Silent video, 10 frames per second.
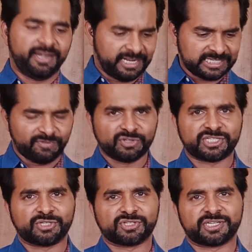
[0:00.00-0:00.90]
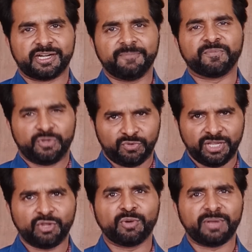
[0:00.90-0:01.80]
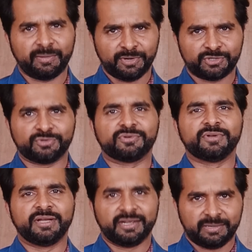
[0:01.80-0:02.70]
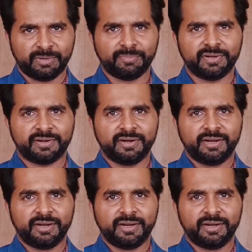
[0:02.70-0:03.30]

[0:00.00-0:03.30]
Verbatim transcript: Next time when you sit to study, do you think you'll be able to remember?